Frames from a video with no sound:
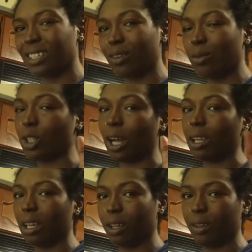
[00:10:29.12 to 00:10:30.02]
in it, which I
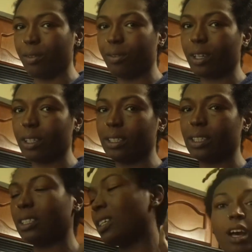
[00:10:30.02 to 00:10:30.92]
love,
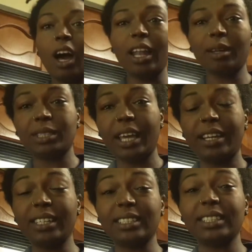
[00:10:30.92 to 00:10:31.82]
because all I'm saying
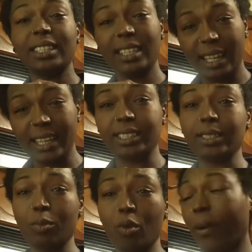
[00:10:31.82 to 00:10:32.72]
is less
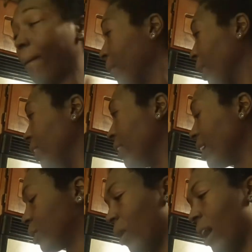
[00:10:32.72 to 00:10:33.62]
is more. And
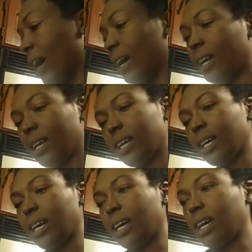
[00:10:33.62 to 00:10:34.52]
that's why
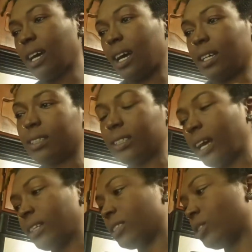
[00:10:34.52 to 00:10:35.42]
I
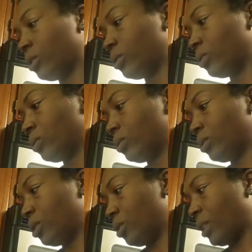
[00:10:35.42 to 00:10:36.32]
decided to
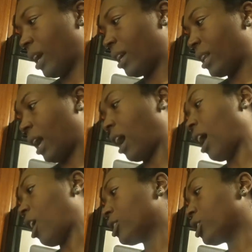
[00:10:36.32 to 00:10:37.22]
do that.
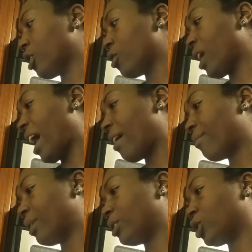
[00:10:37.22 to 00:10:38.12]
I also have
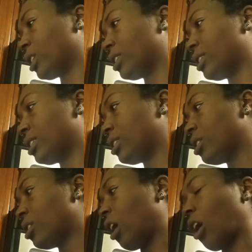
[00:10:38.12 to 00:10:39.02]
been just
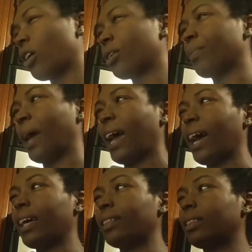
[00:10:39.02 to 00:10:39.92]
on a
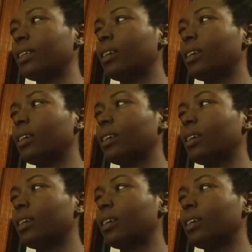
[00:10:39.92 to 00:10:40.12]
path